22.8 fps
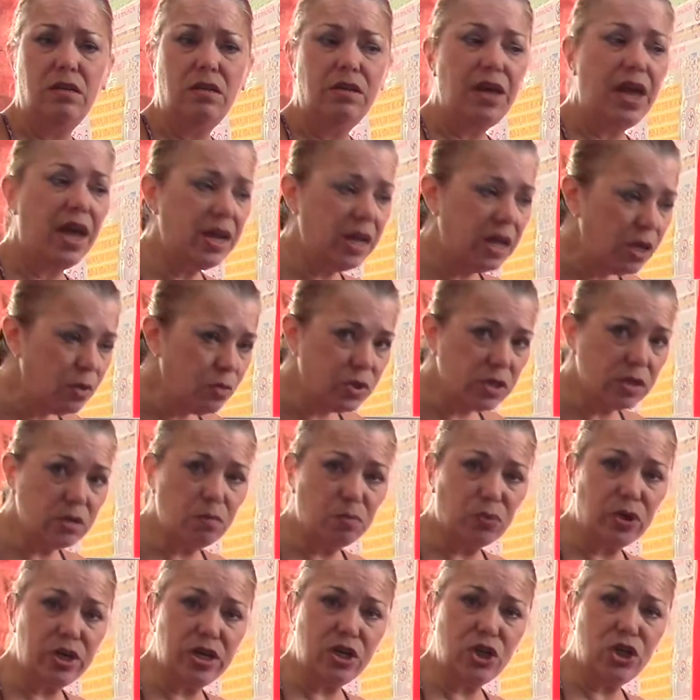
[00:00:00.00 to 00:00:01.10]
And he was a
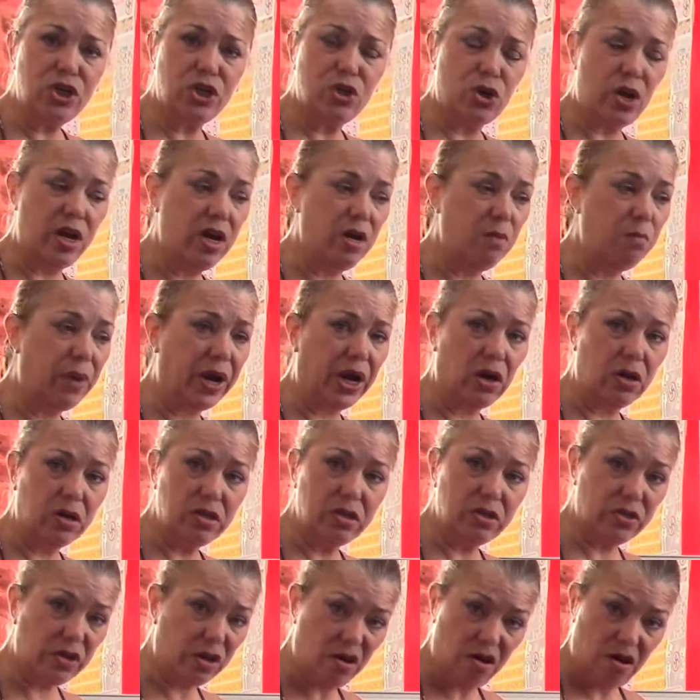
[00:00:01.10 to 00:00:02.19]
British trained
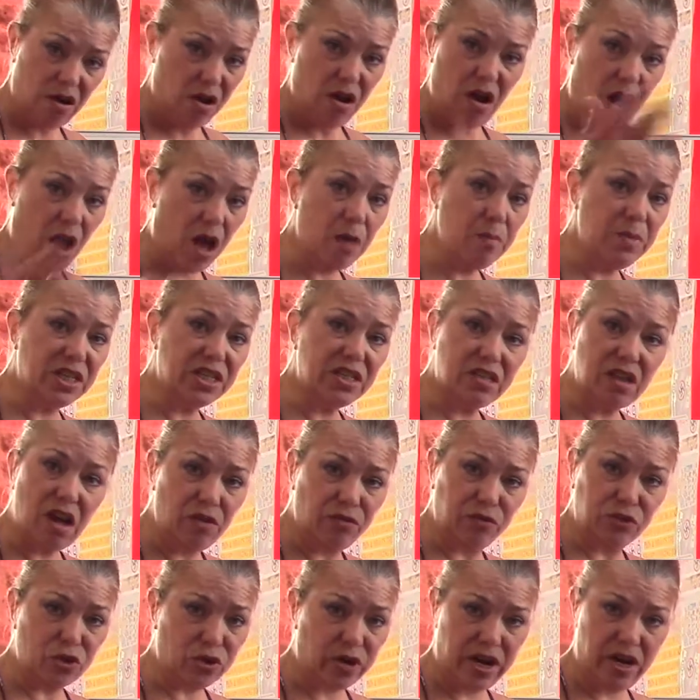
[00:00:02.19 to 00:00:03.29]
barrister. I'm a
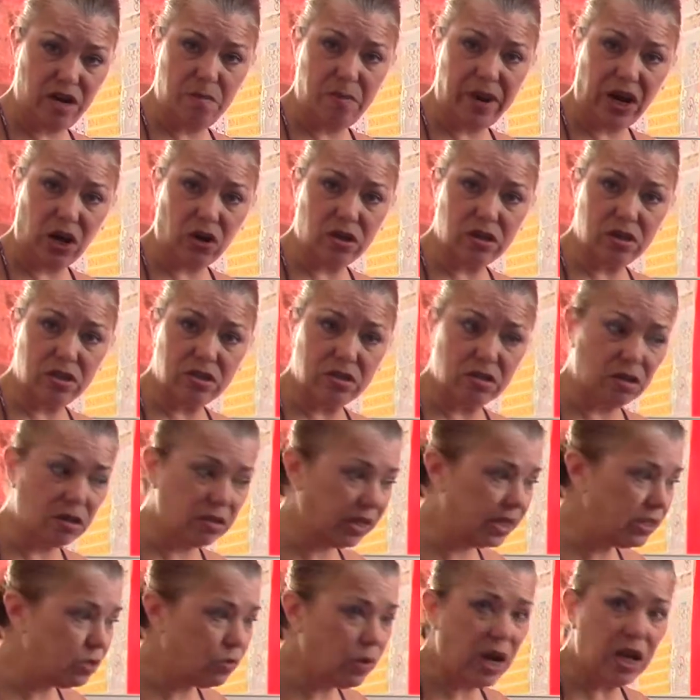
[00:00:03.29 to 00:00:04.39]
self-trained barrister.
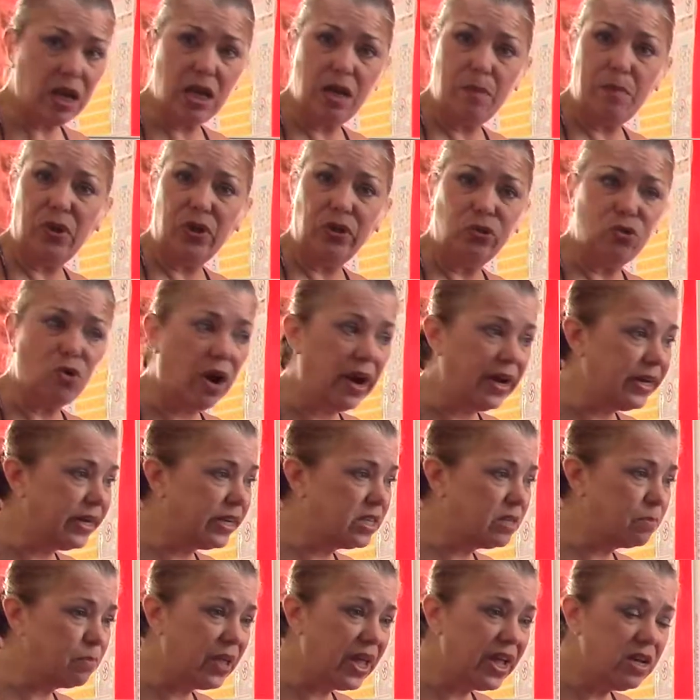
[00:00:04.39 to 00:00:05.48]
That's what I keep on trying to
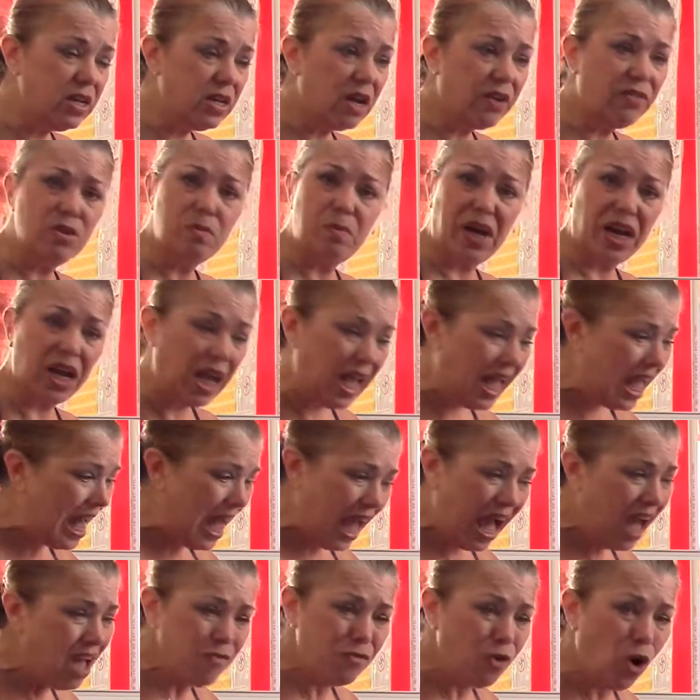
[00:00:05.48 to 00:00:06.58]
explain to everybody.
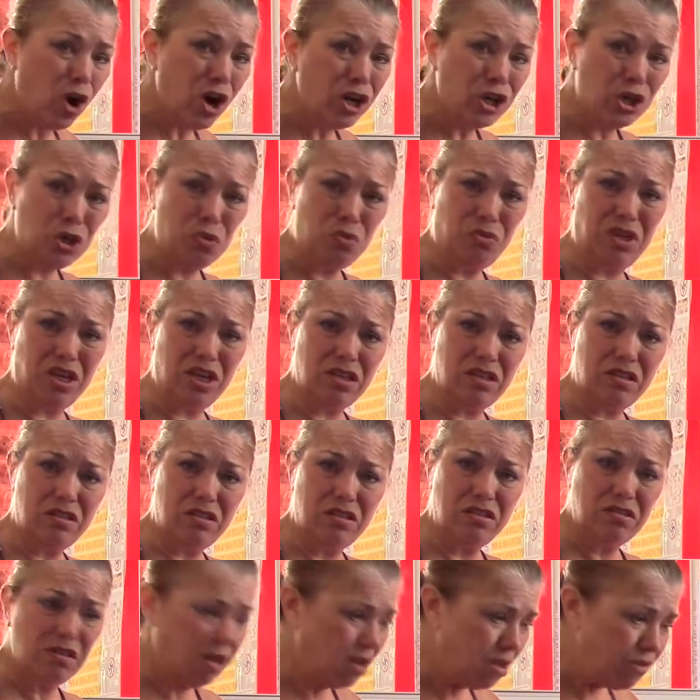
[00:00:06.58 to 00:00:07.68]
I've argued this.
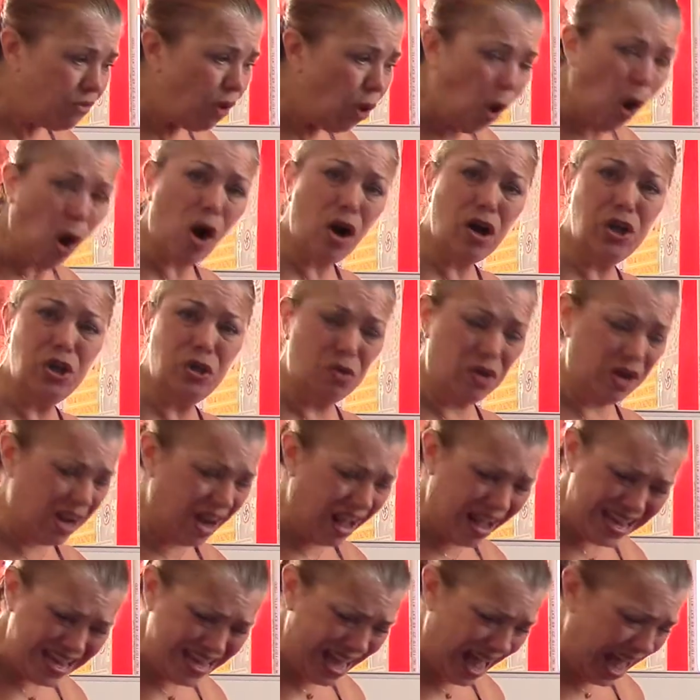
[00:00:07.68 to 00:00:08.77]
I've argued it.
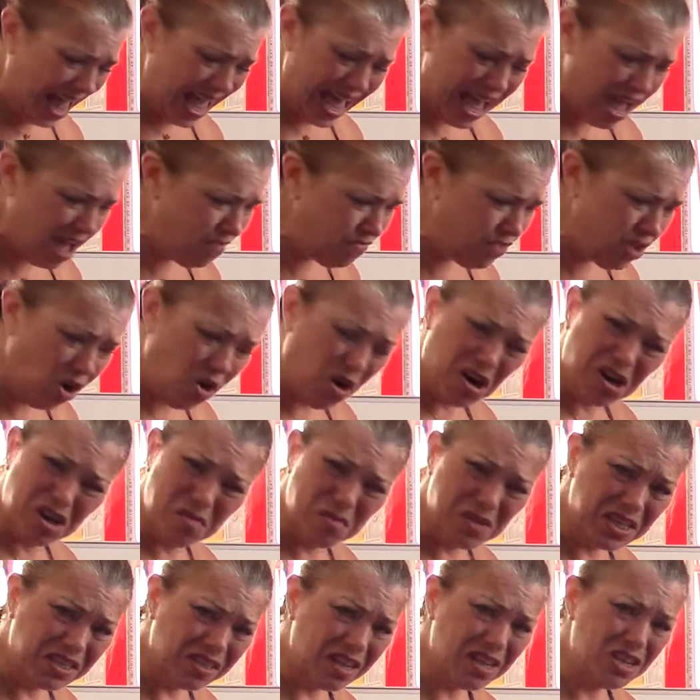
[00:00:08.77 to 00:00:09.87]
I have the
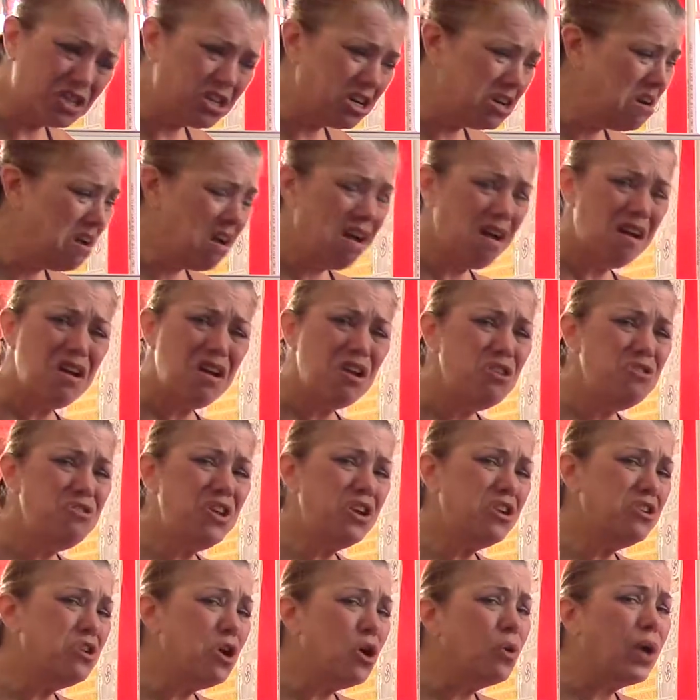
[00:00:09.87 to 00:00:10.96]
argumentation. There
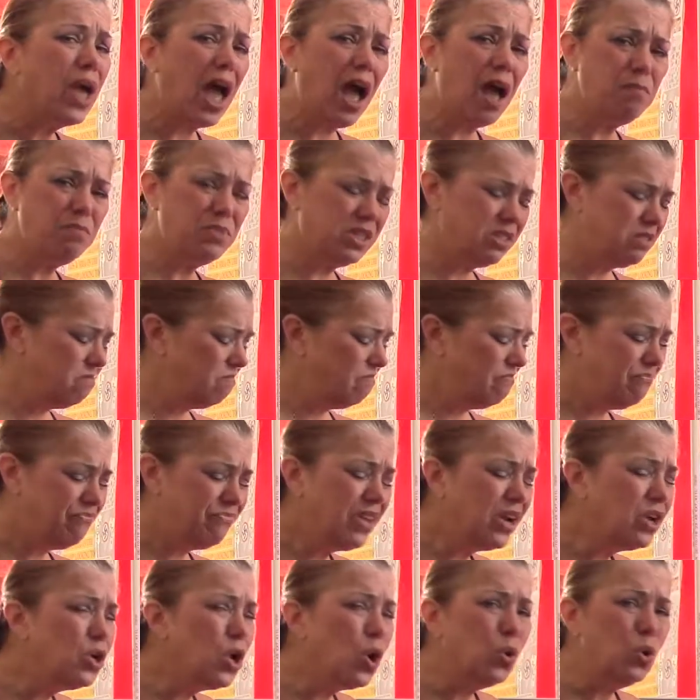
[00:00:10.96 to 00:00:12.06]
are no gaps.
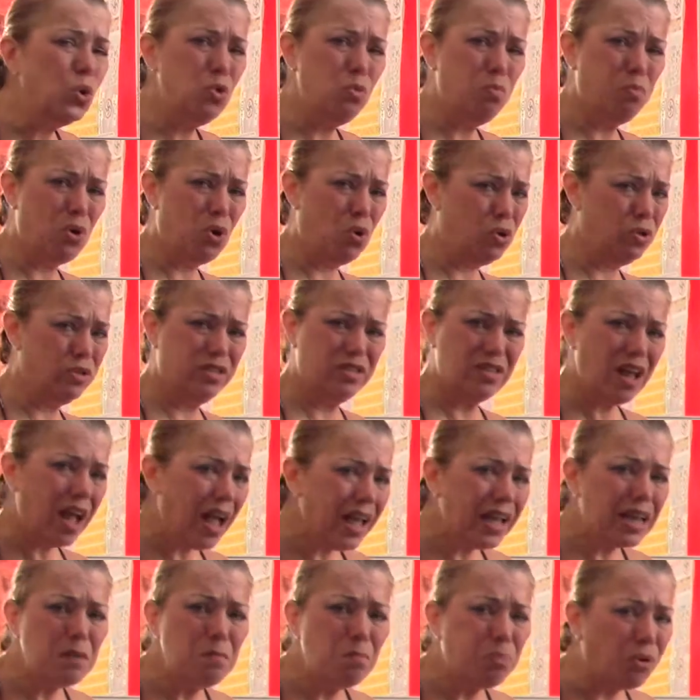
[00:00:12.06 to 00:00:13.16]
There are no loopholes.
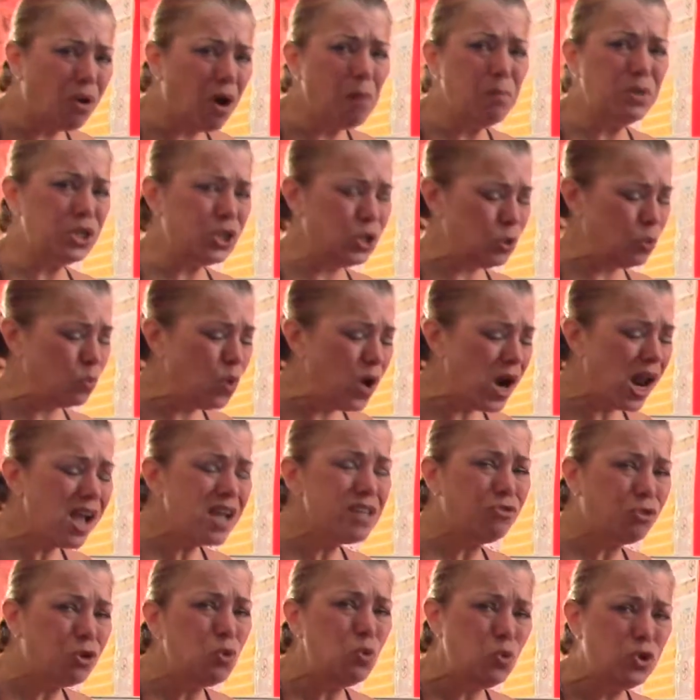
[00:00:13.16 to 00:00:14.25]
I can promise you, when
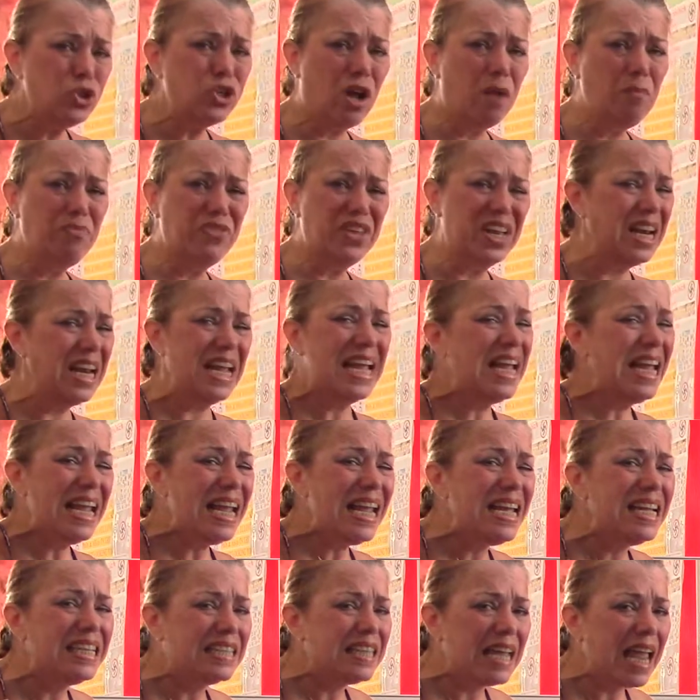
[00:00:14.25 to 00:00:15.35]
I do something,
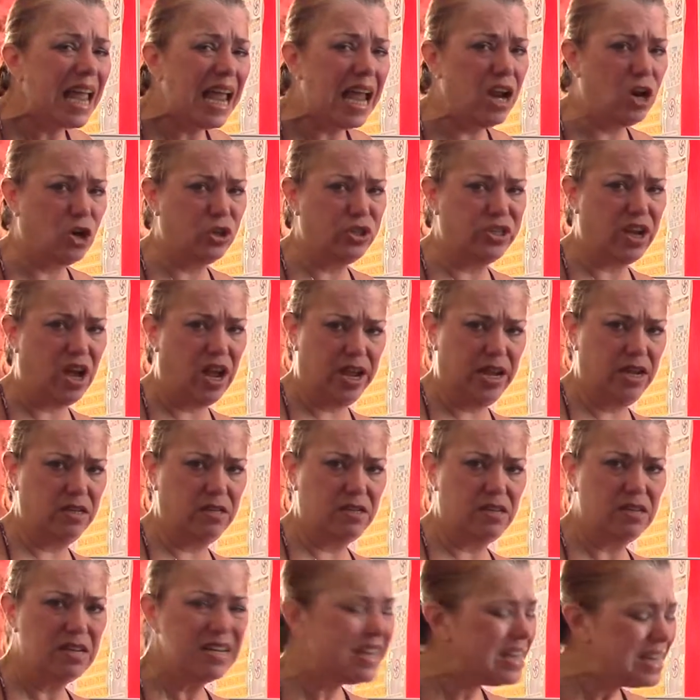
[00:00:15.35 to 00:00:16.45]
it's
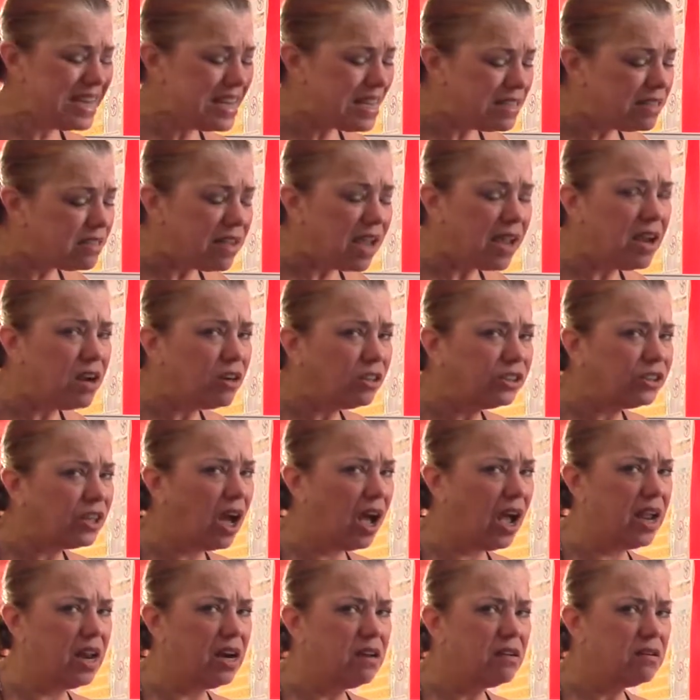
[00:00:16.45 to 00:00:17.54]
airtight. It's
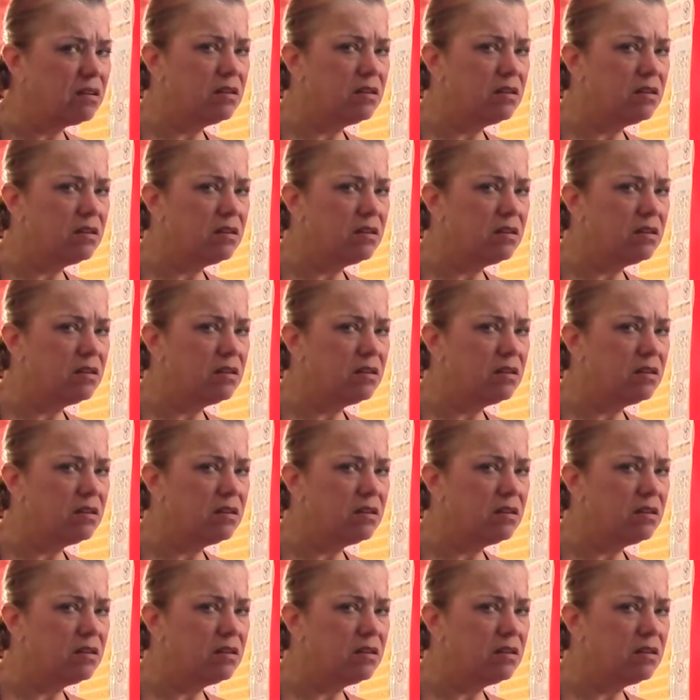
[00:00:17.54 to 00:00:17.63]
airtight.